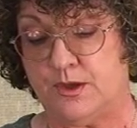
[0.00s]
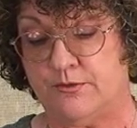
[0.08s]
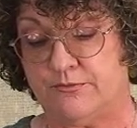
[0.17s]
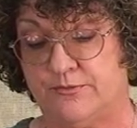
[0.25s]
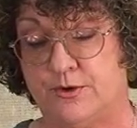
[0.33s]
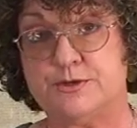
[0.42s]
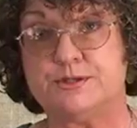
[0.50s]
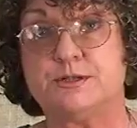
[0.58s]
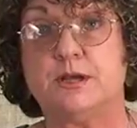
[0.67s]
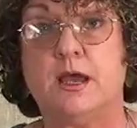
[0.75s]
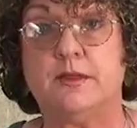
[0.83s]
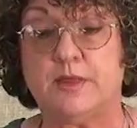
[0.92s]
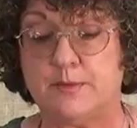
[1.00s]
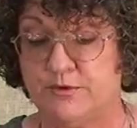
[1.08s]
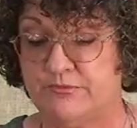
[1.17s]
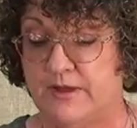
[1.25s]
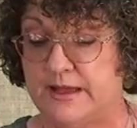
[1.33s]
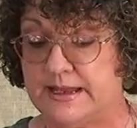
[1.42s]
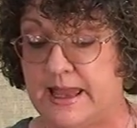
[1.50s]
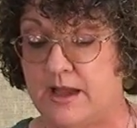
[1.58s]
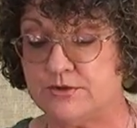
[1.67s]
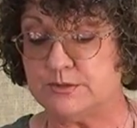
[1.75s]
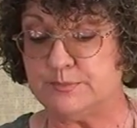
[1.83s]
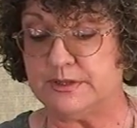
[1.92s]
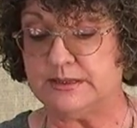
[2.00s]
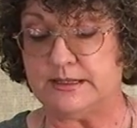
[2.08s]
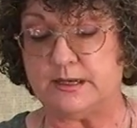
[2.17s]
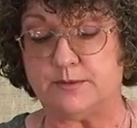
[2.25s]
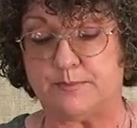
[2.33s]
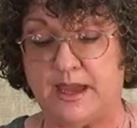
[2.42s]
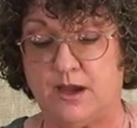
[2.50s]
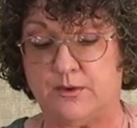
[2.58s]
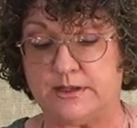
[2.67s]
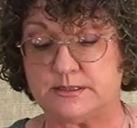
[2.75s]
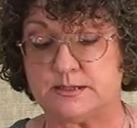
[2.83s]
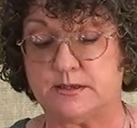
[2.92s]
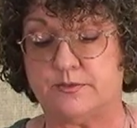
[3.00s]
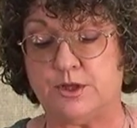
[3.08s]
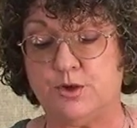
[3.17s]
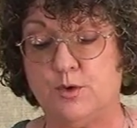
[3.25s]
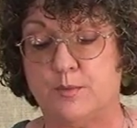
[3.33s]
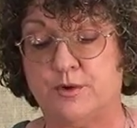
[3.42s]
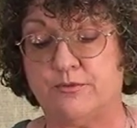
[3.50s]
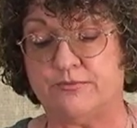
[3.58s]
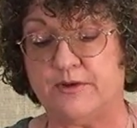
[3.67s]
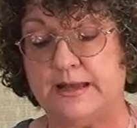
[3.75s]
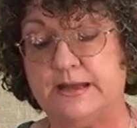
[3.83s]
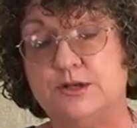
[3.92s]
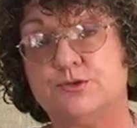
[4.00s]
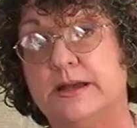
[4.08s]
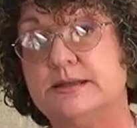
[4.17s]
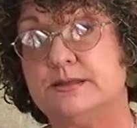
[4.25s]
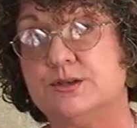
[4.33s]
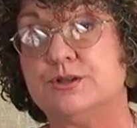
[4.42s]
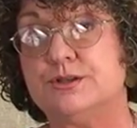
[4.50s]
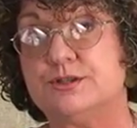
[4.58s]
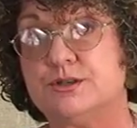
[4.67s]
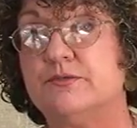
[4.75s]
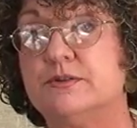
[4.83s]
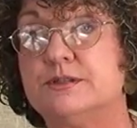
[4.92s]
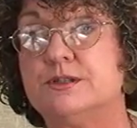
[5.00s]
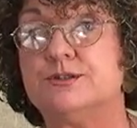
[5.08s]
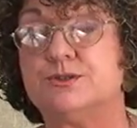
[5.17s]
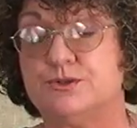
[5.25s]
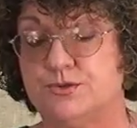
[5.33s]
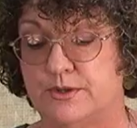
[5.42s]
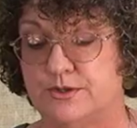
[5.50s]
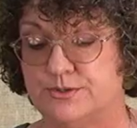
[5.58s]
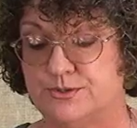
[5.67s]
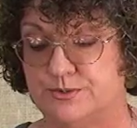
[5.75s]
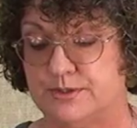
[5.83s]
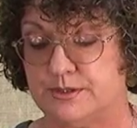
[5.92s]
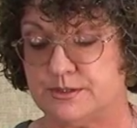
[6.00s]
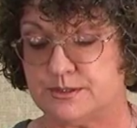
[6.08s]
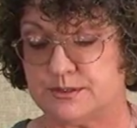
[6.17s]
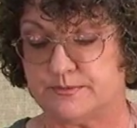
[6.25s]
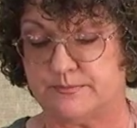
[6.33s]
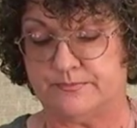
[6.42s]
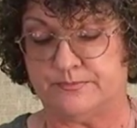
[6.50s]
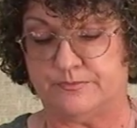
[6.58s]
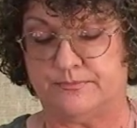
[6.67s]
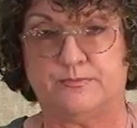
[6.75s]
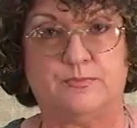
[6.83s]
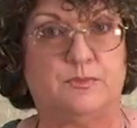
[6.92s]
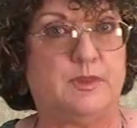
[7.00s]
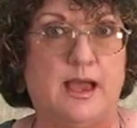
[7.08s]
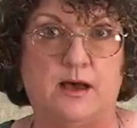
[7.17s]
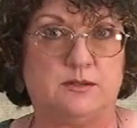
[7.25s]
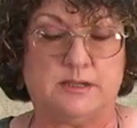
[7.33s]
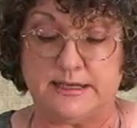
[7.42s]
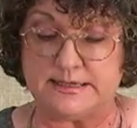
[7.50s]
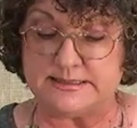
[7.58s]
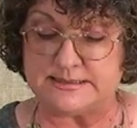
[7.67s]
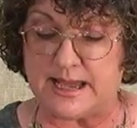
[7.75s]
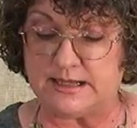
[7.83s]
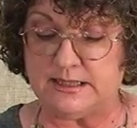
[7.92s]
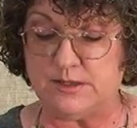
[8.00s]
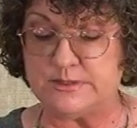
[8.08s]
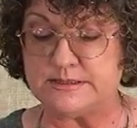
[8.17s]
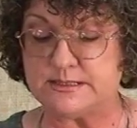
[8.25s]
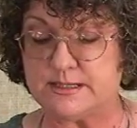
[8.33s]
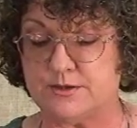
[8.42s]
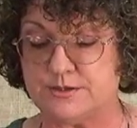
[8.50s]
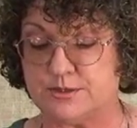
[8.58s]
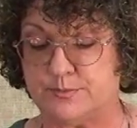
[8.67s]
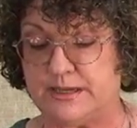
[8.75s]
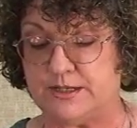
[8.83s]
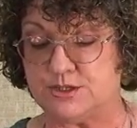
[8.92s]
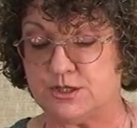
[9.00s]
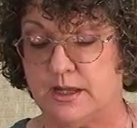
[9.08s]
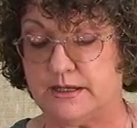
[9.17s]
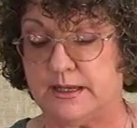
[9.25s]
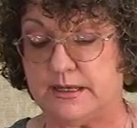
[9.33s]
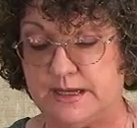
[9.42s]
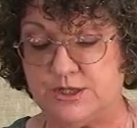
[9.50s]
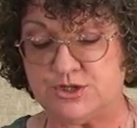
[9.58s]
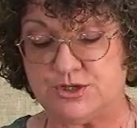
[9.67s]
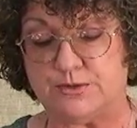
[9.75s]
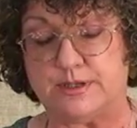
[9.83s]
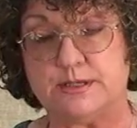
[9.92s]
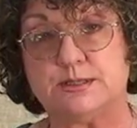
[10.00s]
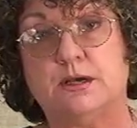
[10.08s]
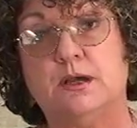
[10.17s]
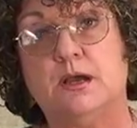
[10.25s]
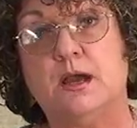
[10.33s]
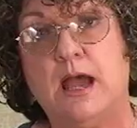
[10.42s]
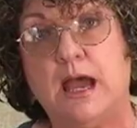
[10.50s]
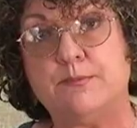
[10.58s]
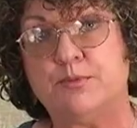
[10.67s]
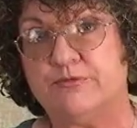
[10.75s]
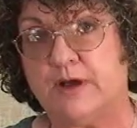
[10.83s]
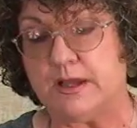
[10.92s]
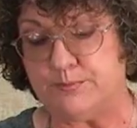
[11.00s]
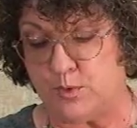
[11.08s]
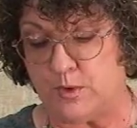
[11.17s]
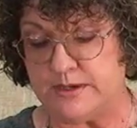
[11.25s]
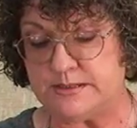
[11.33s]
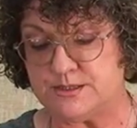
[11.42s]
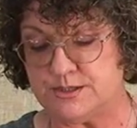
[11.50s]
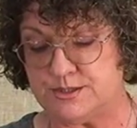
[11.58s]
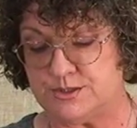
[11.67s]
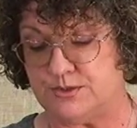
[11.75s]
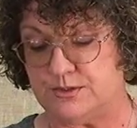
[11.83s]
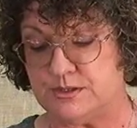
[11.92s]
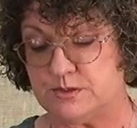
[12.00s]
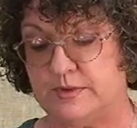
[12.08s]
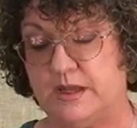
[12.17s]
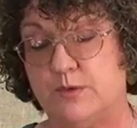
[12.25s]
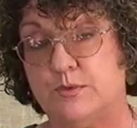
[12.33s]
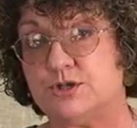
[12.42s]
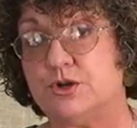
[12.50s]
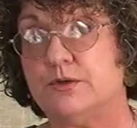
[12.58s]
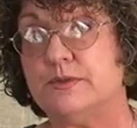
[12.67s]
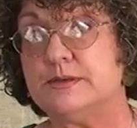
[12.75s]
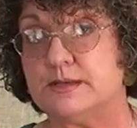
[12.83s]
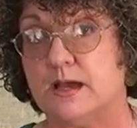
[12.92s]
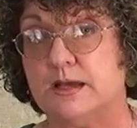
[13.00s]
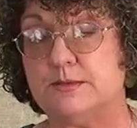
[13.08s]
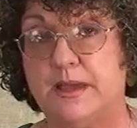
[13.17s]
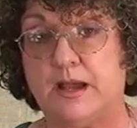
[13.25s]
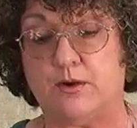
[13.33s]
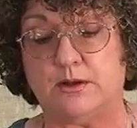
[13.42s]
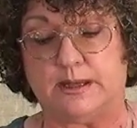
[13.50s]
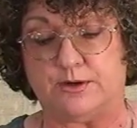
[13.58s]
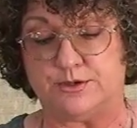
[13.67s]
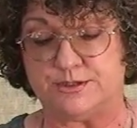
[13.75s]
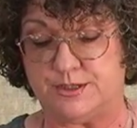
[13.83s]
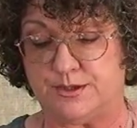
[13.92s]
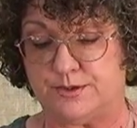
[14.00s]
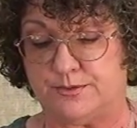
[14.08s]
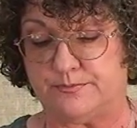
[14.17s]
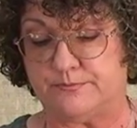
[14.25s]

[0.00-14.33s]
First, they provide accountability to parents that you are providing transition services to their students. They outline exactly what skills are being taught in each unit and provide points to students when they return the signed parent letter to you.